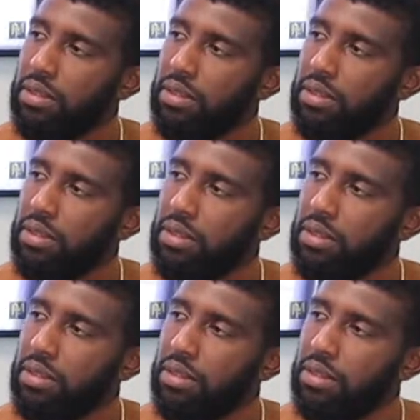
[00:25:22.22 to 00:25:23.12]

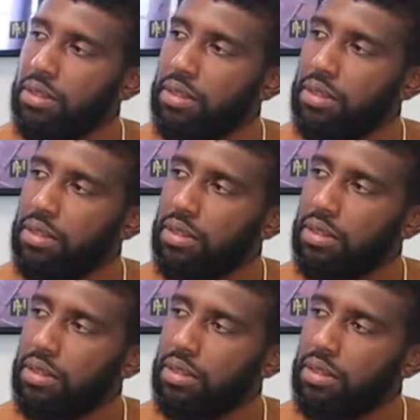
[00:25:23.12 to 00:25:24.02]

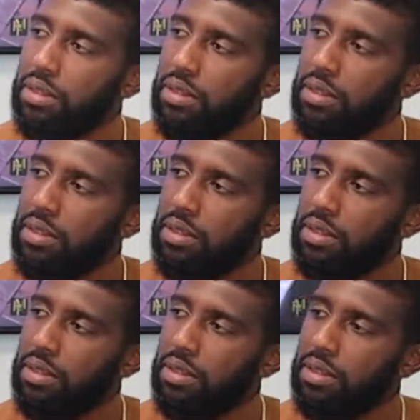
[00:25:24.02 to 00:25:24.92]

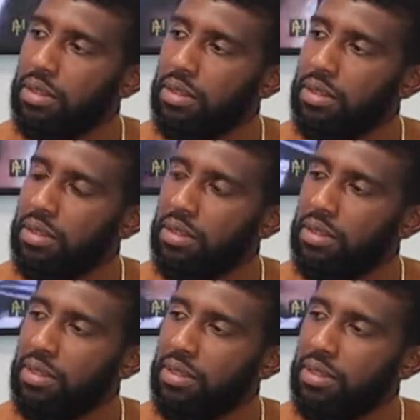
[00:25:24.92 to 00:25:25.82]

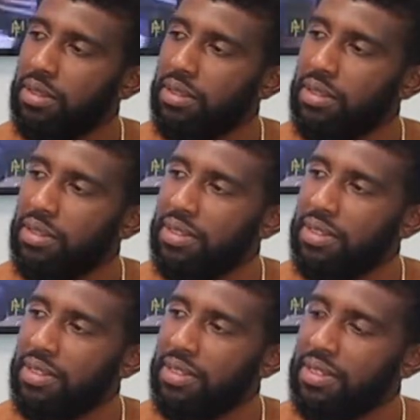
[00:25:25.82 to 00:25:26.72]

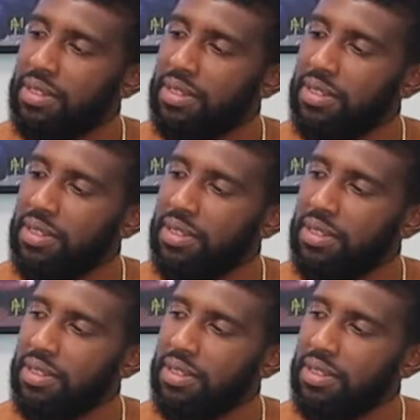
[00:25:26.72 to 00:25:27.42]
The person shown says nothing.